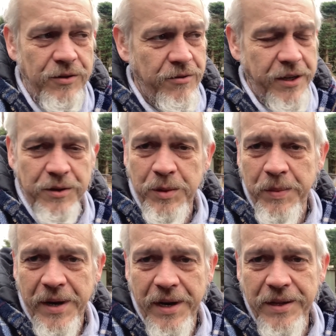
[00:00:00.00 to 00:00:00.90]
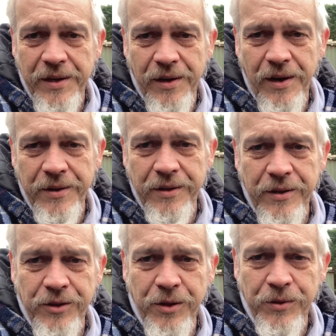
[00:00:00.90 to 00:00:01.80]
great to be back out in the garden
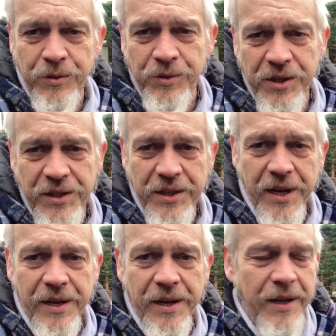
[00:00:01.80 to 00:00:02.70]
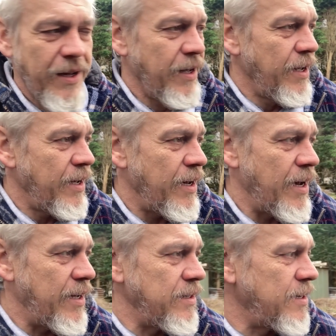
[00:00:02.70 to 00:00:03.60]
and sowing some seeds again,
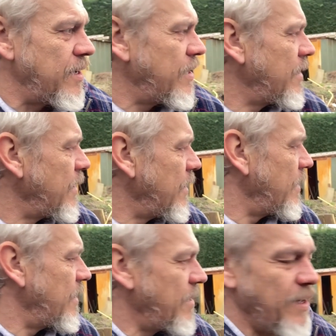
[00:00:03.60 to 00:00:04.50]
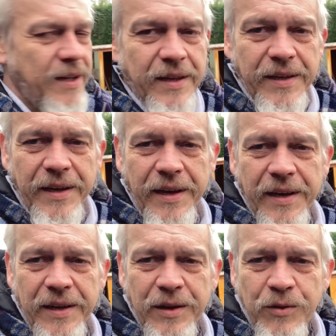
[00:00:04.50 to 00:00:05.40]
and yeah,
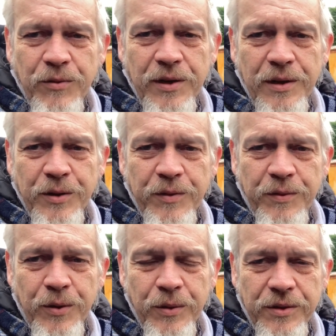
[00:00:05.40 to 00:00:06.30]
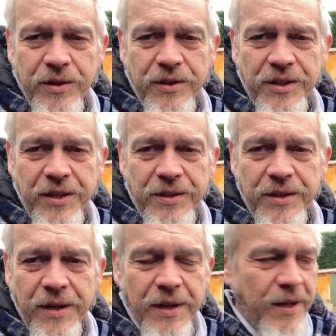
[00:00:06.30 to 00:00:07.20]
really looking forward to the
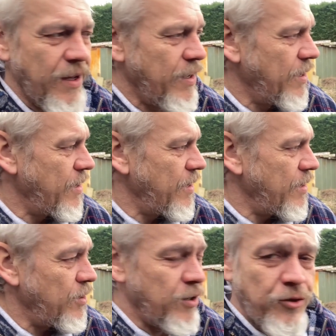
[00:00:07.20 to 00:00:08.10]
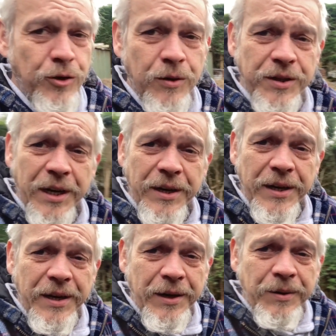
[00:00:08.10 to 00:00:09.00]
season. Julie's out here
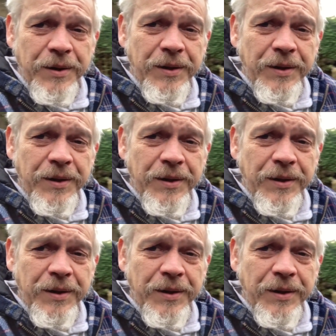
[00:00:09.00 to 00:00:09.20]
now